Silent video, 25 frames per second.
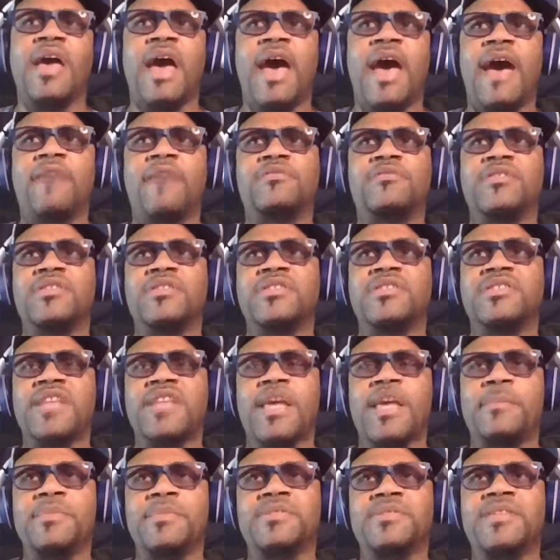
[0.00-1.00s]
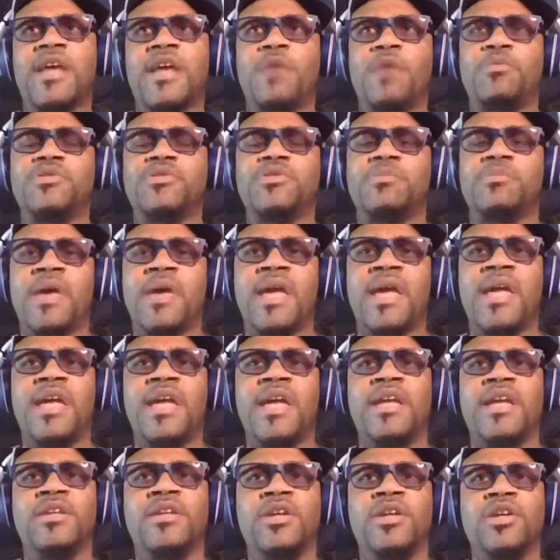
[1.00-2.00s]
after the statements that was
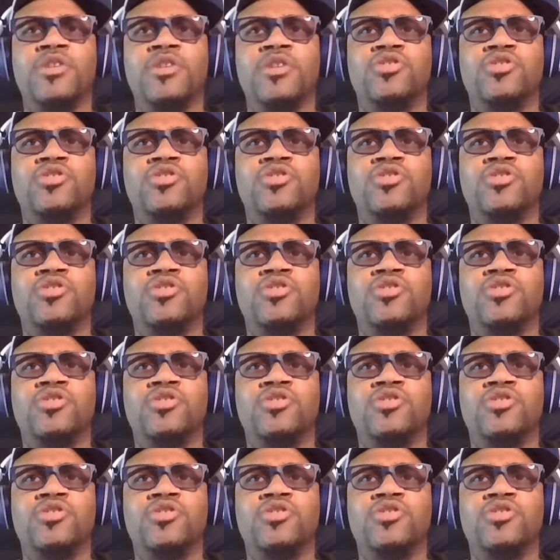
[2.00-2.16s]
made